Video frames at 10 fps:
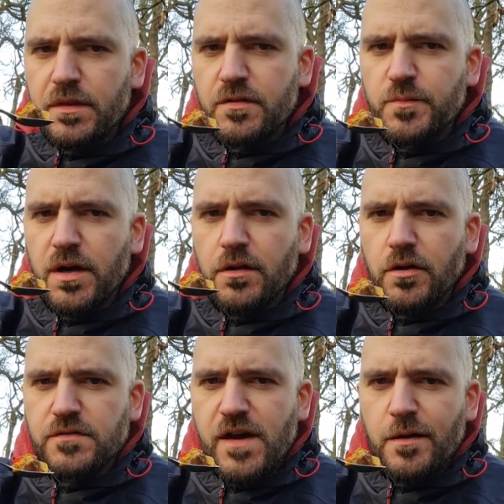It's been a
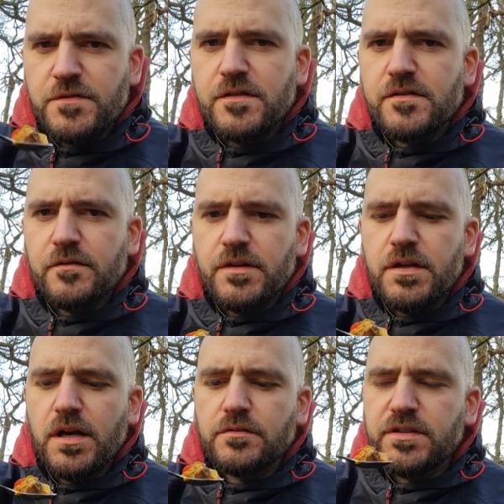long time since I've
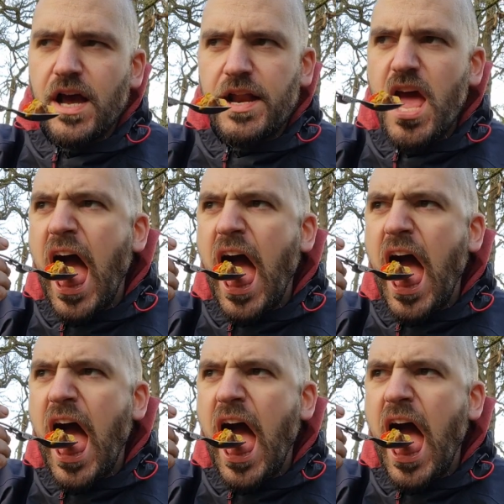eaten outside.